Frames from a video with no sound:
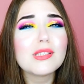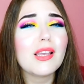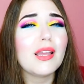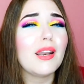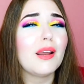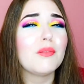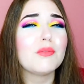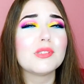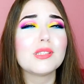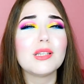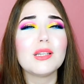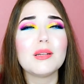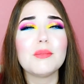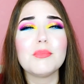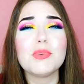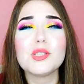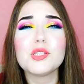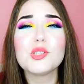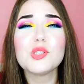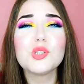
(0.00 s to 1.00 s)
and I was gonna
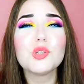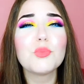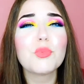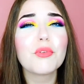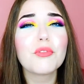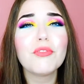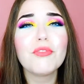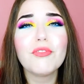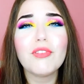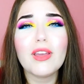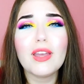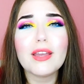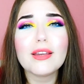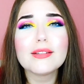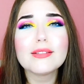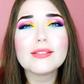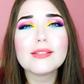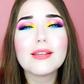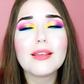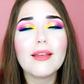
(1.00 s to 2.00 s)
be super
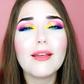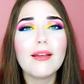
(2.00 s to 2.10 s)
fit,